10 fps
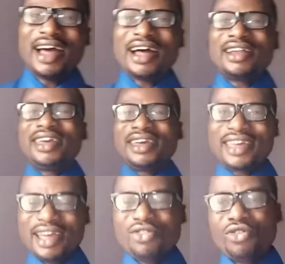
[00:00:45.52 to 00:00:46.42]
and
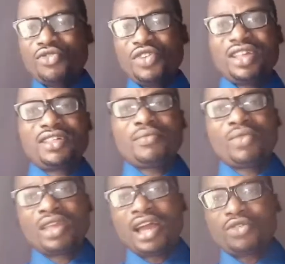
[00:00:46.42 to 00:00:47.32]
engage your faith
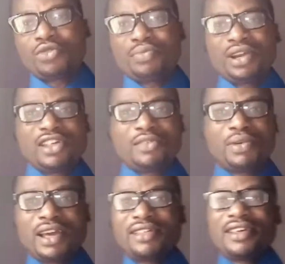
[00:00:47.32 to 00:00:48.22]
as we pray these
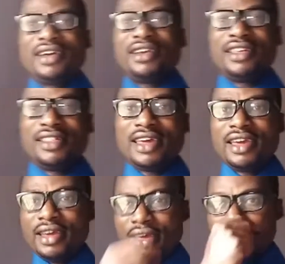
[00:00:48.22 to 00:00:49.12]
prayers this
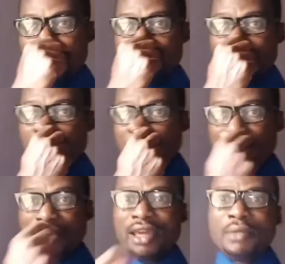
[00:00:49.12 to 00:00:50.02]
day in the mighty
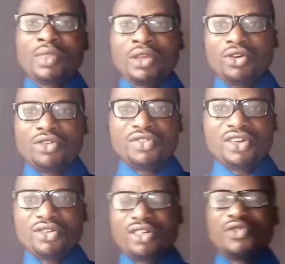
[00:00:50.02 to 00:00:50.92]
name of
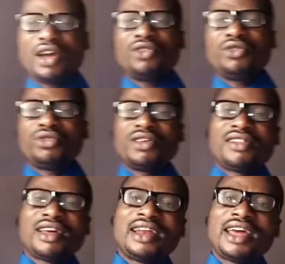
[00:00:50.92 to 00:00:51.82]
Jesus. If you are new to this
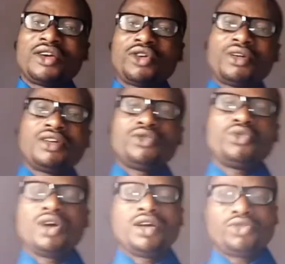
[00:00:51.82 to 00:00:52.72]
channel, I encourage you
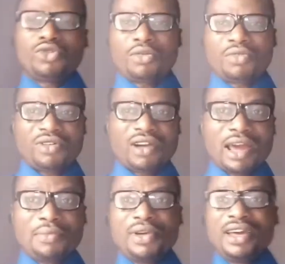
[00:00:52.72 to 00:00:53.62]
to
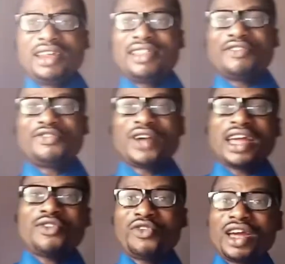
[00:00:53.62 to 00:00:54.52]
subscribe. This is a Fire
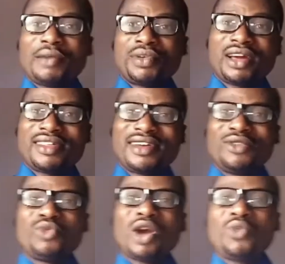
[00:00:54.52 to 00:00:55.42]
for Fire prayer
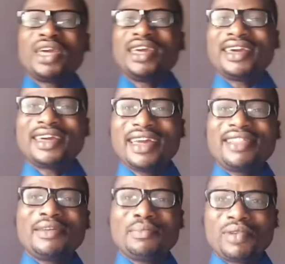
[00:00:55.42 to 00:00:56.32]
channel where we
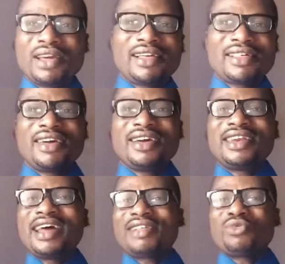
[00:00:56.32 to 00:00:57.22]
engage in prayers
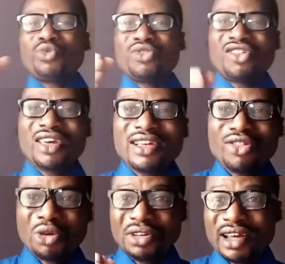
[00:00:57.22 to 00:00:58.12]
that will change
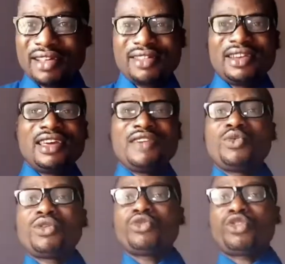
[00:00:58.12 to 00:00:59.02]
your destiny. If you
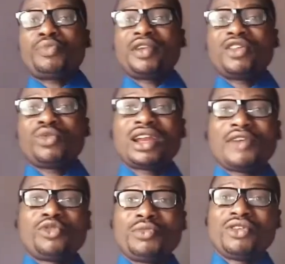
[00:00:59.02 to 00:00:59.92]
want your spiritual
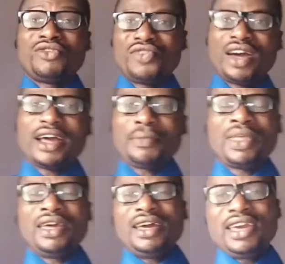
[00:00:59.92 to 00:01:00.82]
life to be on fire,
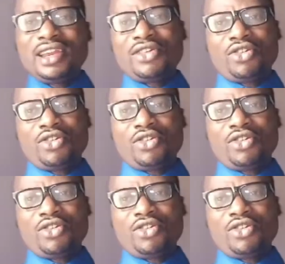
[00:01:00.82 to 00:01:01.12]
hit the